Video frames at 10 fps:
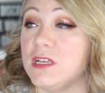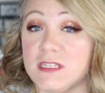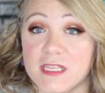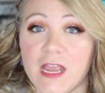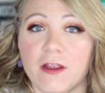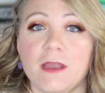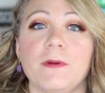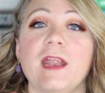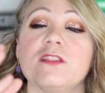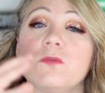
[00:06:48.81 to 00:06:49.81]
Scary,
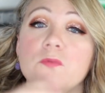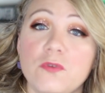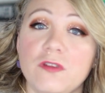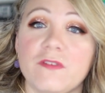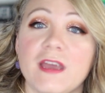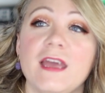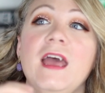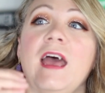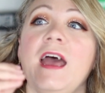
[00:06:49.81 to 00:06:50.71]
but at the root of it,